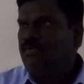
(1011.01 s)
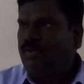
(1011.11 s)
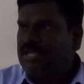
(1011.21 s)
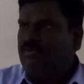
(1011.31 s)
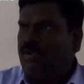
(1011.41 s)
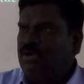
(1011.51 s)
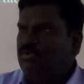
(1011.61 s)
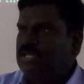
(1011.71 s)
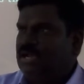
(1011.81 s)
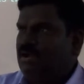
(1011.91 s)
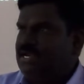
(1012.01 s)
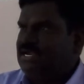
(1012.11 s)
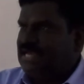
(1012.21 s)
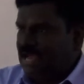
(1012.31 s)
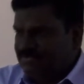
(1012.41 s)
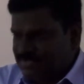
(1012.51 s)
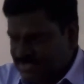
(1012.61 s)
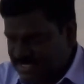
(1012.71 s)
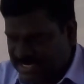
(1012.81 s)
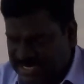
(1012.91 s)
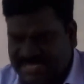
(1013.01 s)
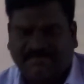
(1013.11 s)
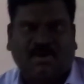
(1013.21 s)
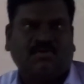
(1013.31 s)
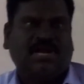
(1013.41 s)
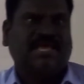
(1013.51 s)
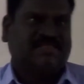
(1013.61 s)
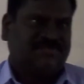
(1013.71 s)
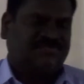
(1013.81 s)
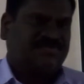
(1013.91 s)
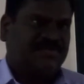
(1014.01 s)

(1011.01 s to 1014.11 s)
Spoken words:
Why do the continent have a boundary like this?